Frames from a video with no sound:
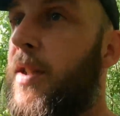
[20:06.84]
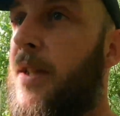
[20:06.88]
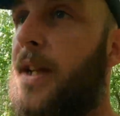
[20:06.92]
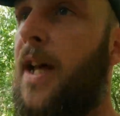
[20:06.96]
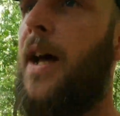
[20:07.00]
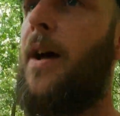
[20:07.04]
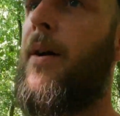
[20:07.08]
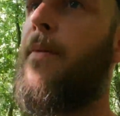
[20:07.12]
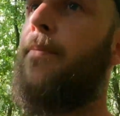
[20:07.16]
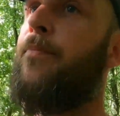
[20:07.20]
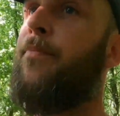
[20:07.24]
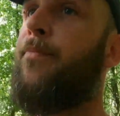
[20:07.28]

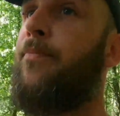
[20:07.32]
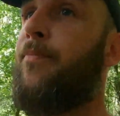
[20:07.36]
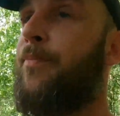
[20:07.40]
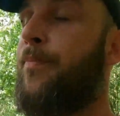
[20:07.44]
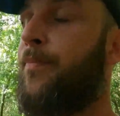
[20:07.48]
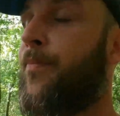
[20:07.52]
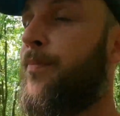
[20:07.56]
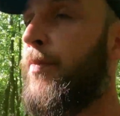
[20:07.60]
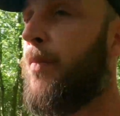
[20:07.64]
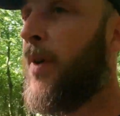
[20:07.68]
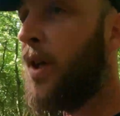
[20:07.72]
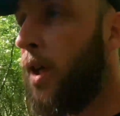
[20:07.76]
that
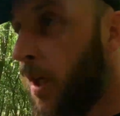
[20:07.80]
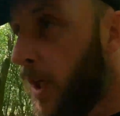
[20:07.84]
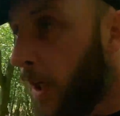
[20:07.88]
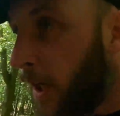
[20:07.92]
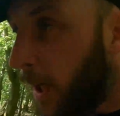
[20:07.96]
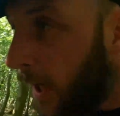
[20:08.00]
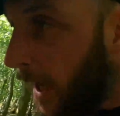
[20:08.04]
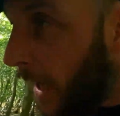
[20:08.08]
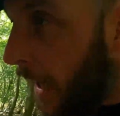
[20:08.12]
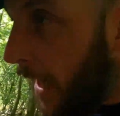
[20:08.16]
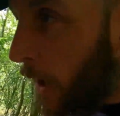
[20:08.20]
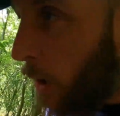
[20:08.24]

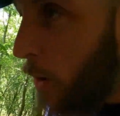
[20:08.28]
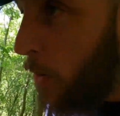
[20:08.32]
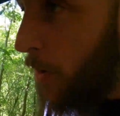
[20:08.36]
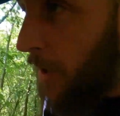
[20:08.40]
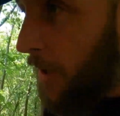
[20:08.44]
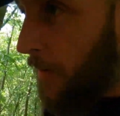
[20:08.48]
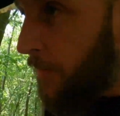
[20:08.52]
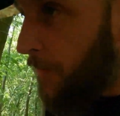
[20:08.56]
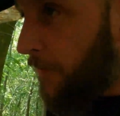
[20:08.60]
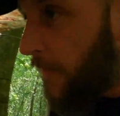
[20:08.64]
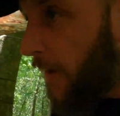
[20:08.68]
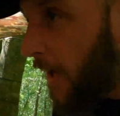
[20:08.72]

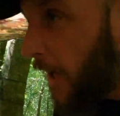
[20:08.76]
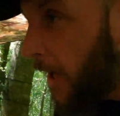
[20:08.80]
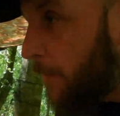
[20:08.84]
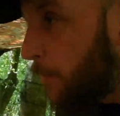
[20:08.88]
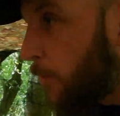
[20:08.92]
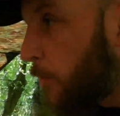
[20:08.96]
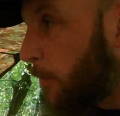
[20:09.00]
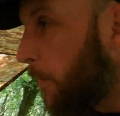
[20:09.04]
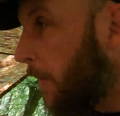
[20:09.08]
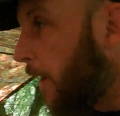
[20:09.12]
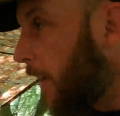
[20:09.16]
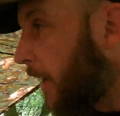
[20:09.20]
Aldi
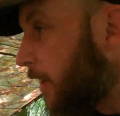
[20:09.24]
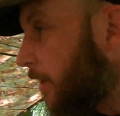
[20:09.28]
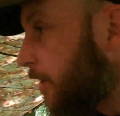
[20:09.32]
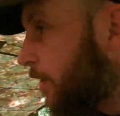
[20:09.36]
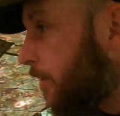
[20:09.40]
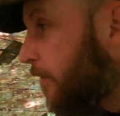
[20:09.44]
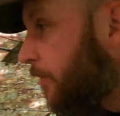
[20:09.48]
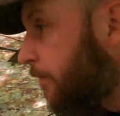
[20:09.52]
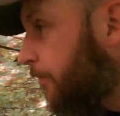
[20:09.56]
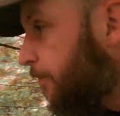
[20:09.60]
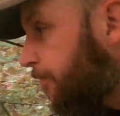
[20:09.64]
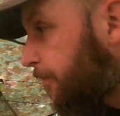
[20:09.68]
inflatable mat,
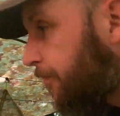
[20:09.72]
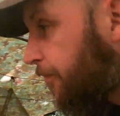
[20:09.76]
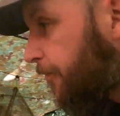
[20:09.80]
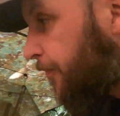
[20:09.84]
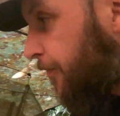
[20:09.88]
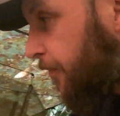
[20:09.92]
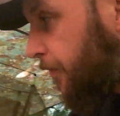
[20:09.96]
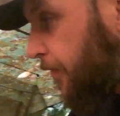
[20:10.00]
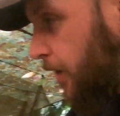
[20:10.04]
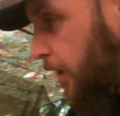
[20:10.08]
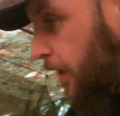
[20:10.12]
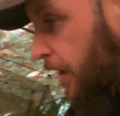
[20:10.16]

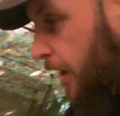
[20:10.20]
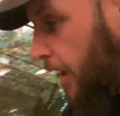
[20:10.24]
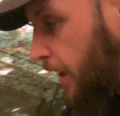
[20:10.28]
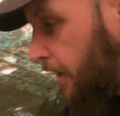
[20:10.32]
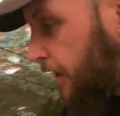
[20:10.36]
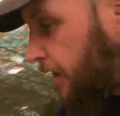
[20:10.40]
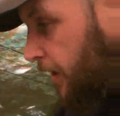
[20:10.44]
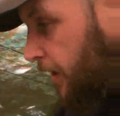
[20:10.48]
and then